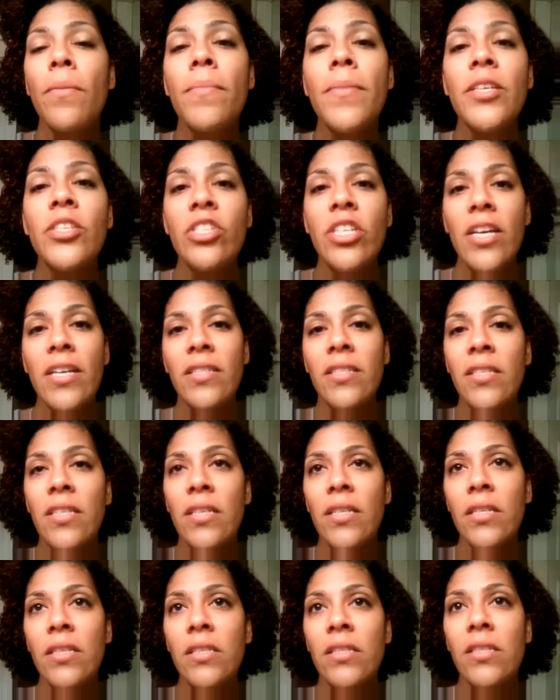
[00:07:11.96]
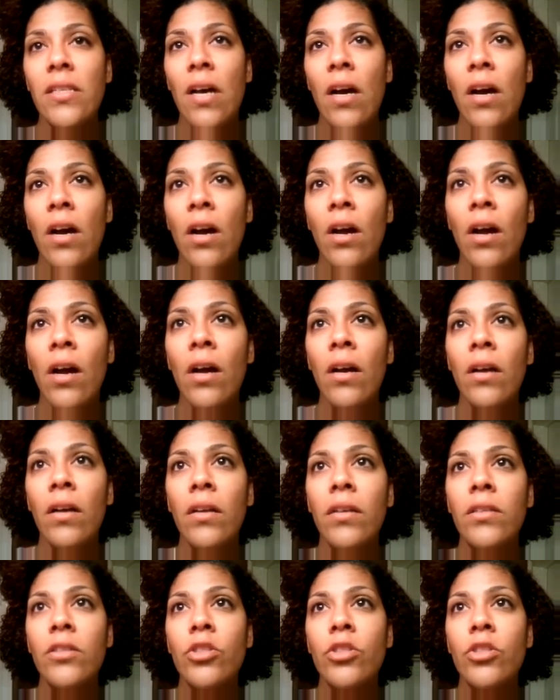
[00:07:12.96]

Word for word: the Miss Jessie's uh,